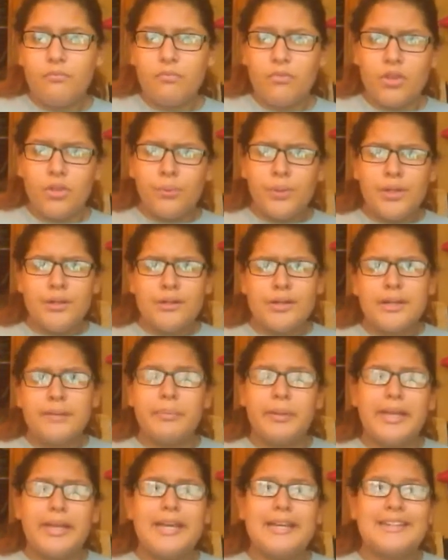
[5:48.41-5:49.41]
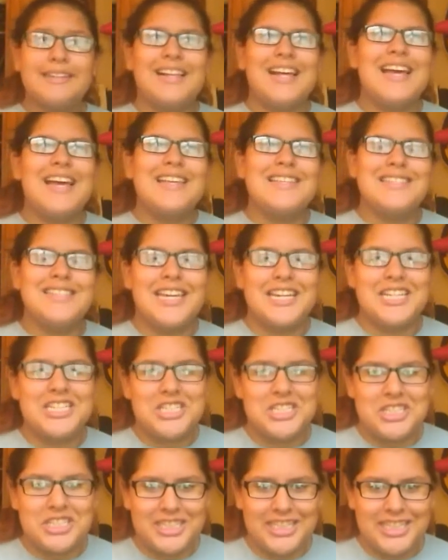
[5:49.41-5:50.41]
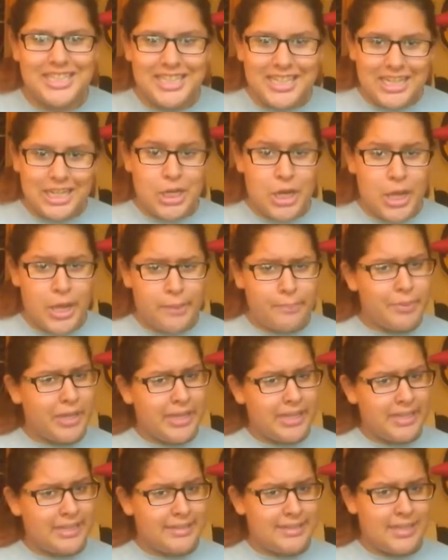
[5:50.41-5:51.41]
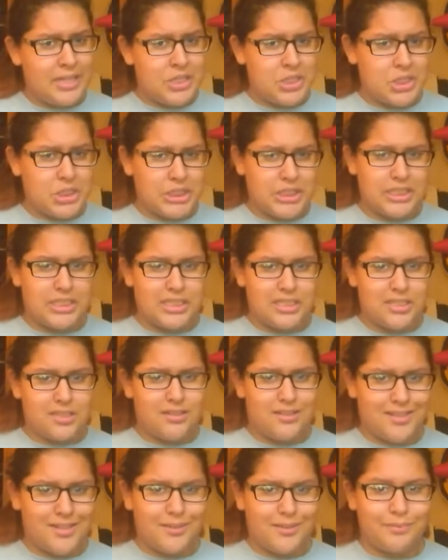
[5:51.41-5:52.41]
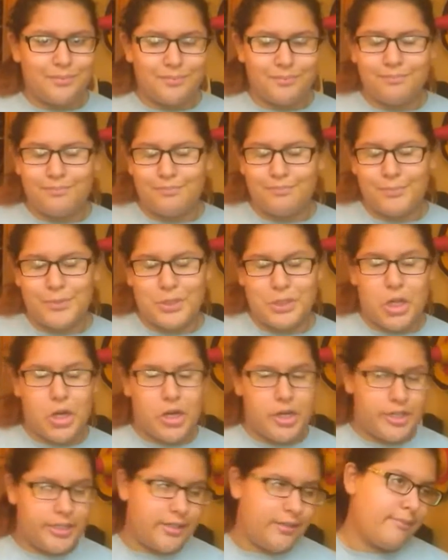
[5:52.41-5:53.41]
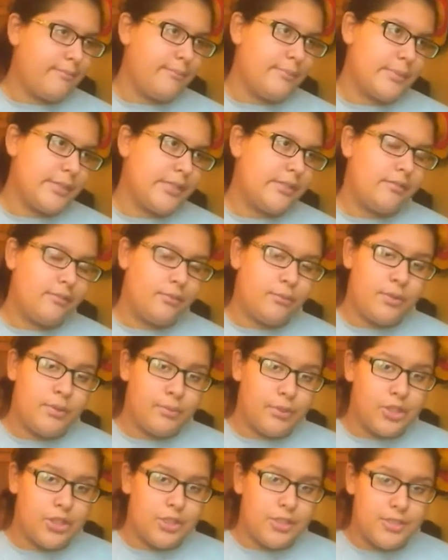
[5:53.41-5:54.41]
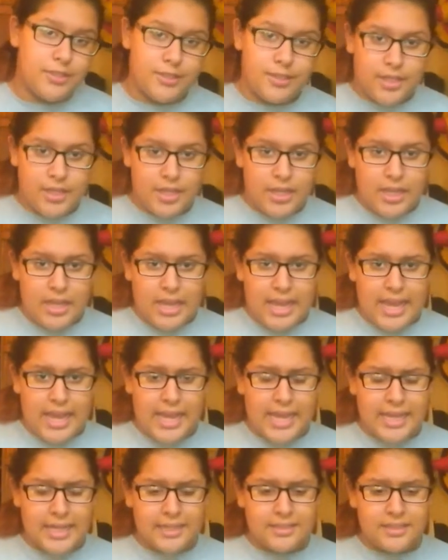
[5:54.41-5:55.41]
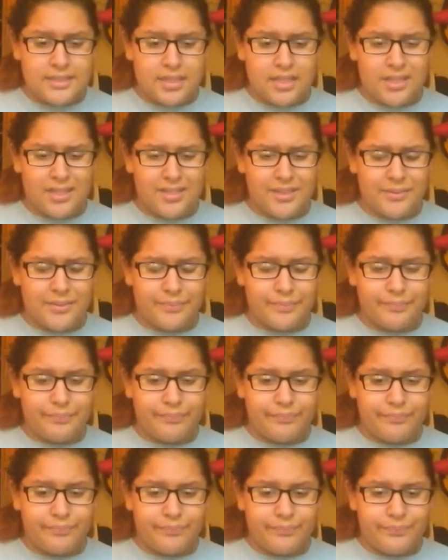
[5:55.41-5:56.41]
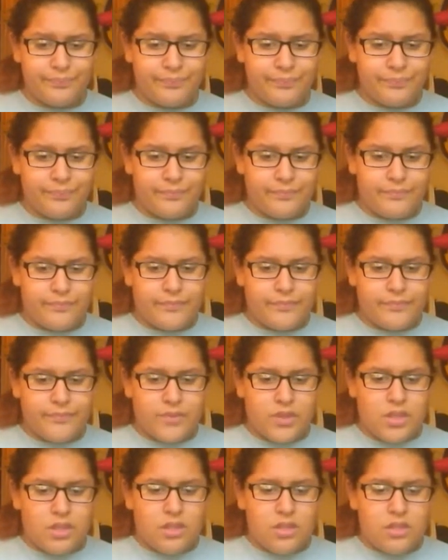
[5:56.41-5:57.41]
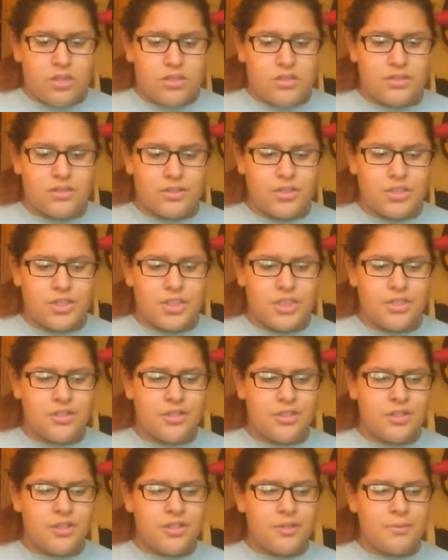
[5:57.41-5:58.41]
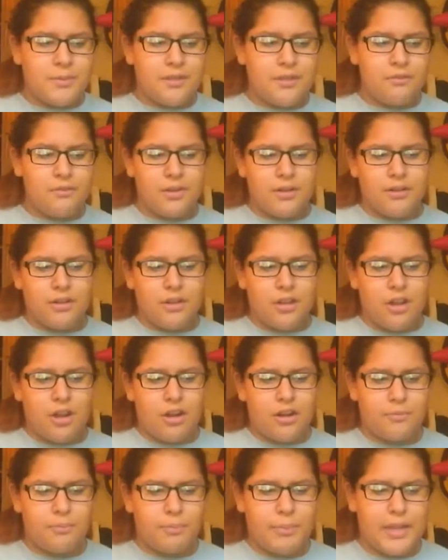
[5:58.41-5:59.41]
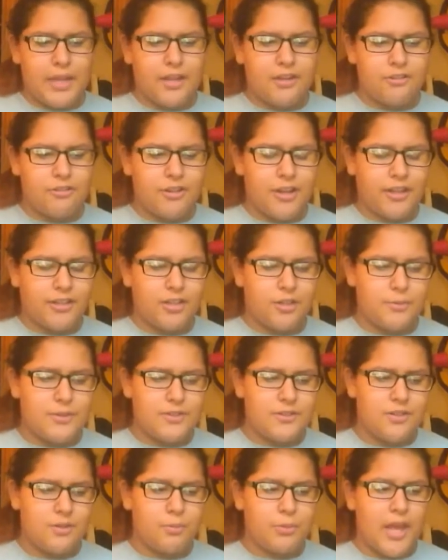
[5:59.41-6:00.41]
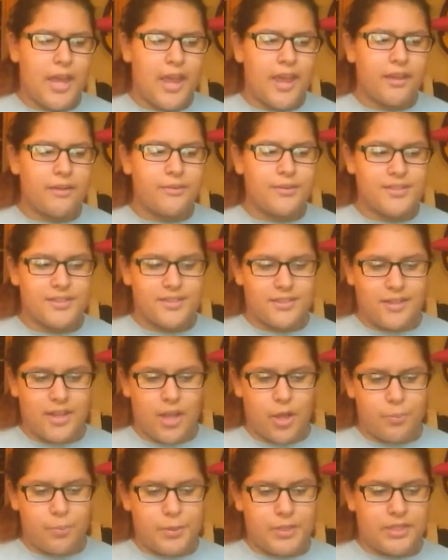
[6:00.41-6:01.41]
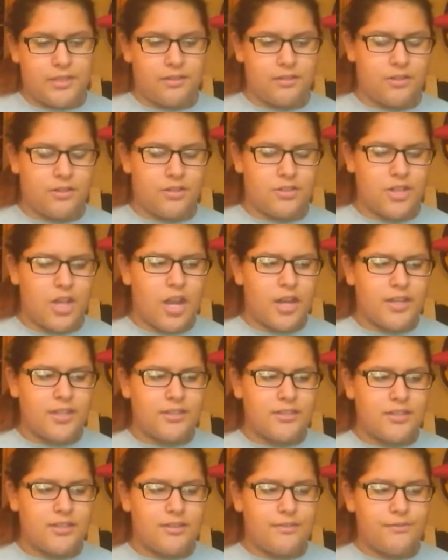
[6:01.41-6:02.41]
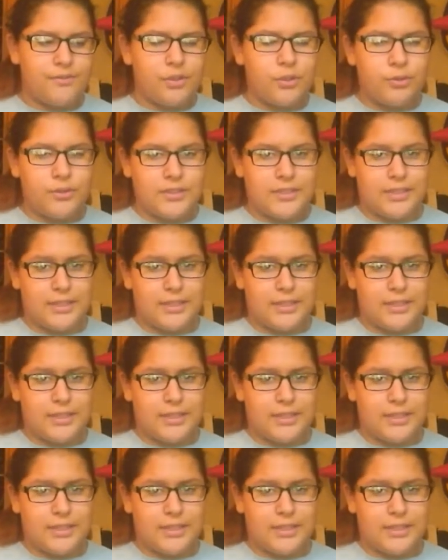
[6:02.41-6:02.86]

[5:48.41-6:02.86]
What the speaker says: We were in band class actually, not paying attention. Sorry, but we weren't. And so she turned to me when our band director, Mr. Black, was helping or talking to the flutes and